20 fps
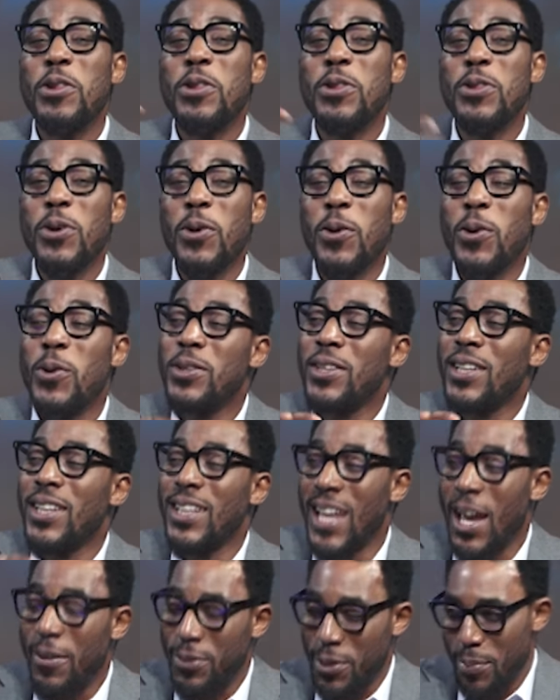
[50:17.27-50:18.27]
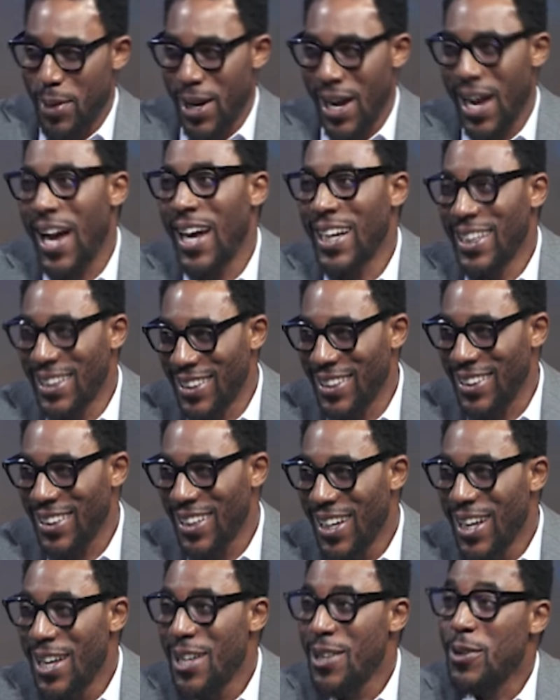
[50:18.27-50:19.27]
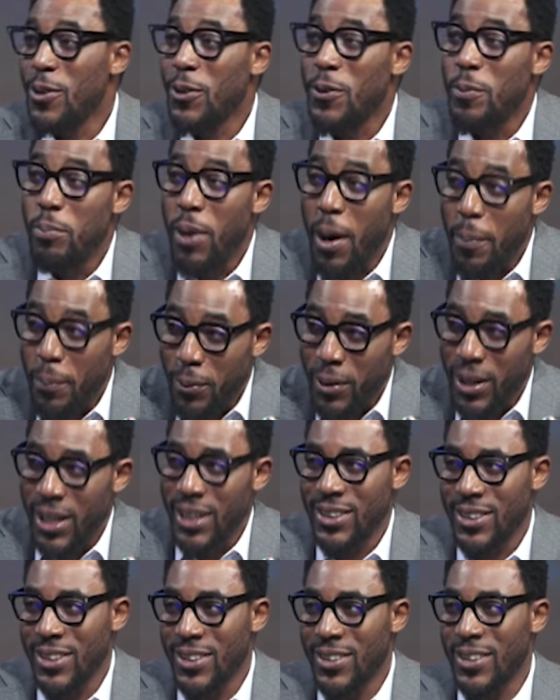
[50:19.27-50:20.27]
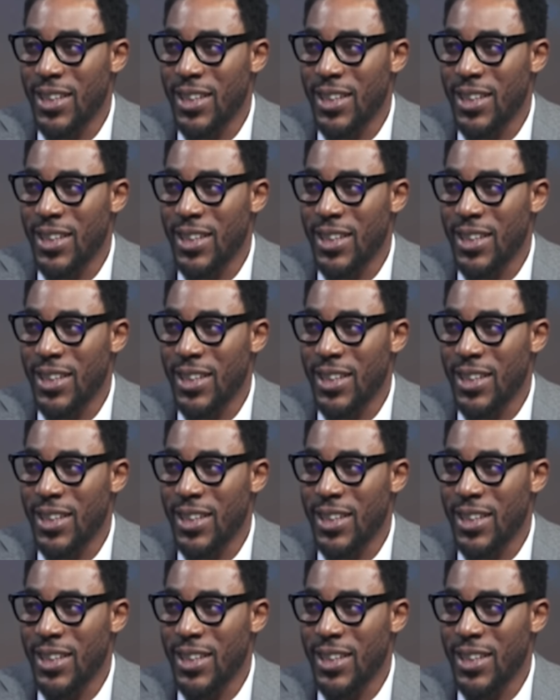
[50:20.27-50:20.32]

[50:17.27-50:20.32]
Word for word: those left behind, those populations